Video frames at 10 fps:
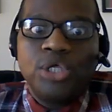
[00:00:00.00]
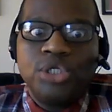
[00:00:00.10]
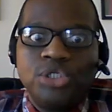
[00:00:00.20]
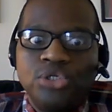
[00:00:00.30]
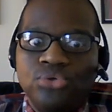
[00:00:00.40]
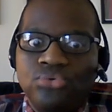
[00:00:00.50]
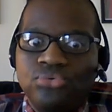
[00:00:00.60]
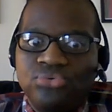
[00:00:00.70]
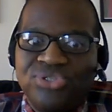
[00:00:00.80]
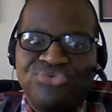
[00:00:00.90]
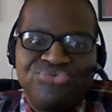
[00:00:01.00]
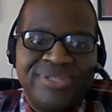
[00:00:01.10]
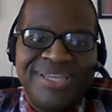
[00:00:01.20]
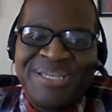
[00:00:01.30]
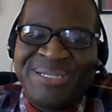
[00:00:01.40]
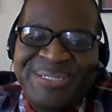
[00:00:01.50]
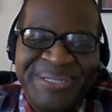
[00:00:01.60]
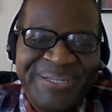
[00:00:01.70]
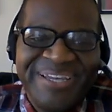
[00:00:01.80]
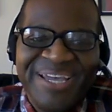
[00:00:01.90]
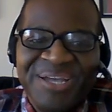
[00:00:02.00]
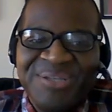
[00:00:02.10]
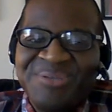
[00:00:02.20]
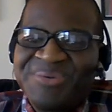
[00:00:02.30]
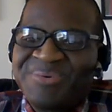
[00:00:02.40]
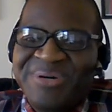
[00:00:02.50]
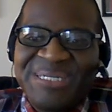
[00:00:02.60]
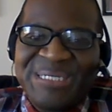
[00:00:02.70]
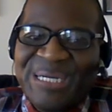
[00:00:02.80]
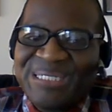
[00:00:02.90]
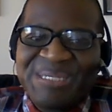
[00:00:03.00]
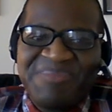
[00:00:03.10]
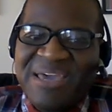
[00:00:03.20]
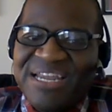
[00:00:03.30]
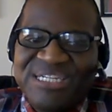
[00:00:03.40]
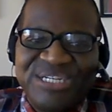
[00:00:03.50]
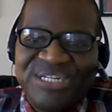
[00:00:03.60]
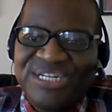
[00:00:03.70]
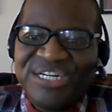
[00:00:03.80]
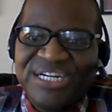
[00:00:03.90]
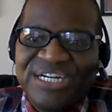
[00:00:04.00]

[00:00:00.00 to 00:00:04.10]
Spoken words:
You really, you don't want to talk to the manager.